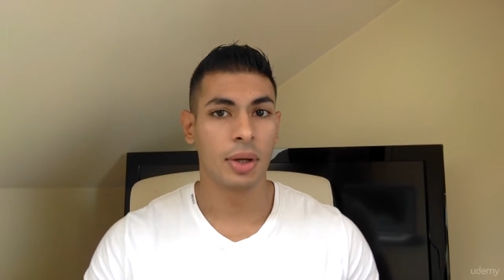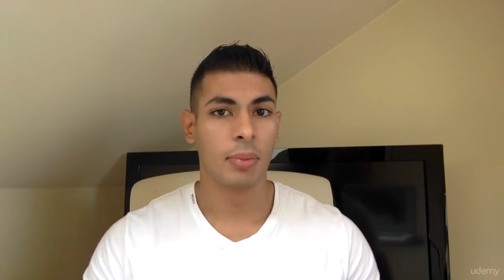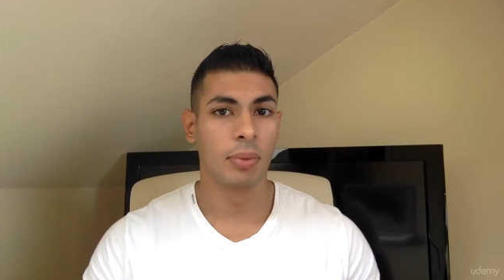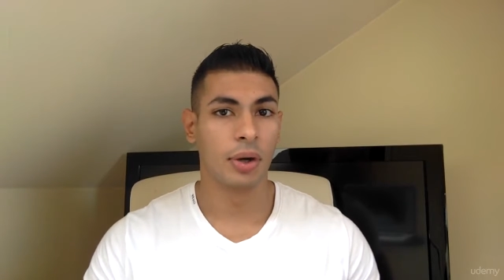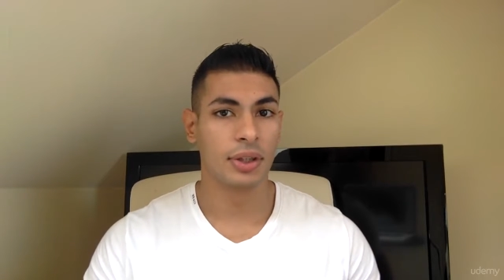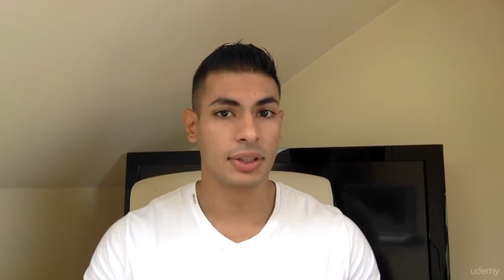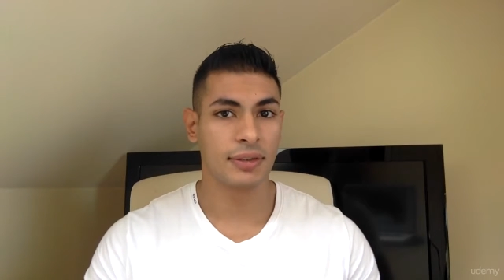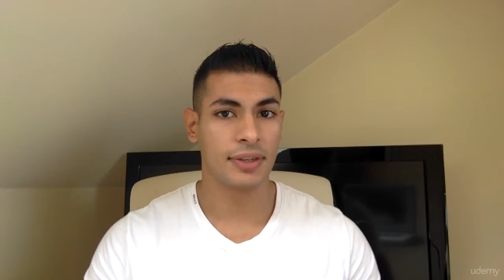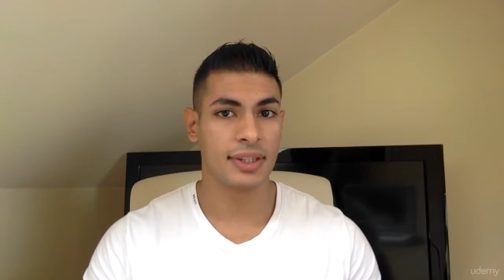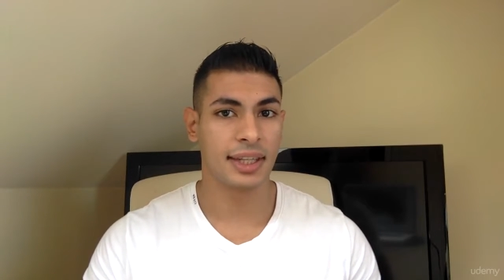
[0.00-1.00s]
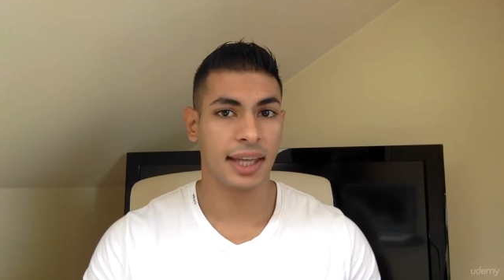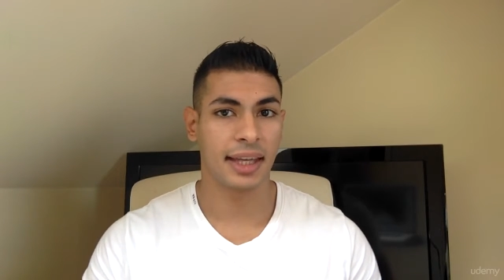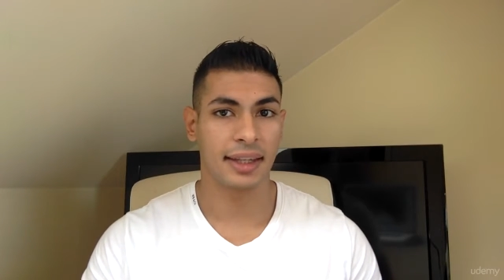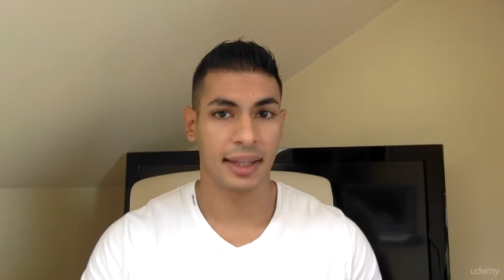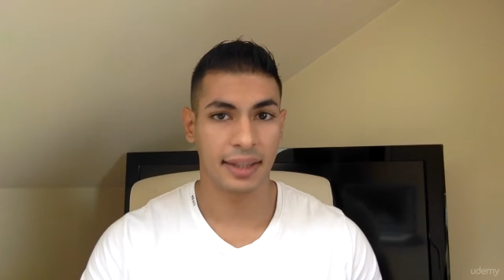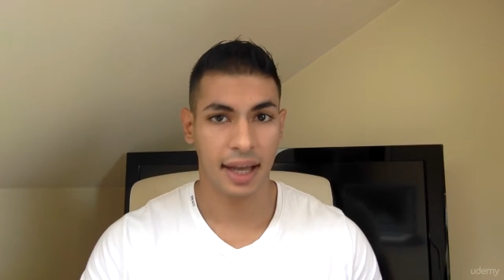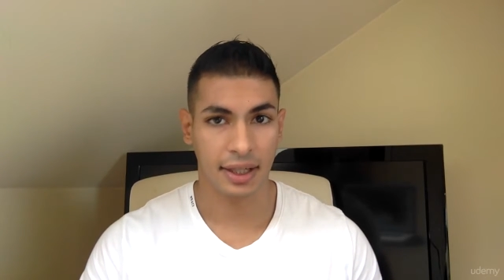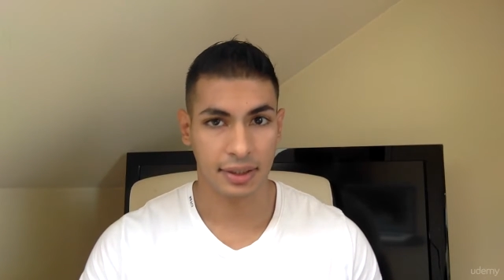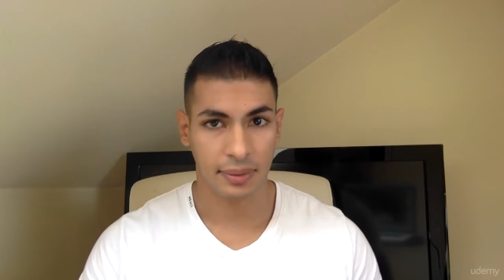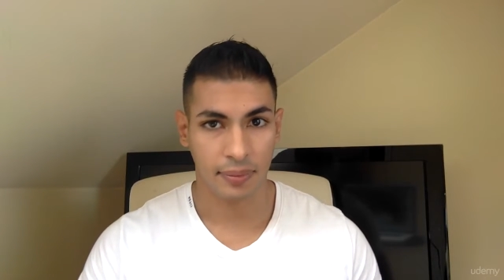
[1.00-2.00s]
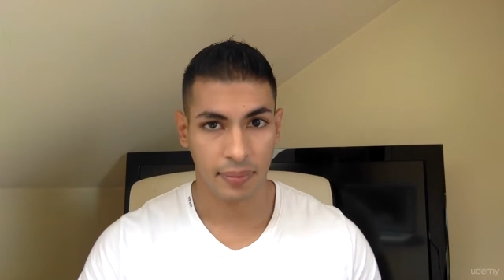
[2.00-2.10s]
more sophisticated attacks.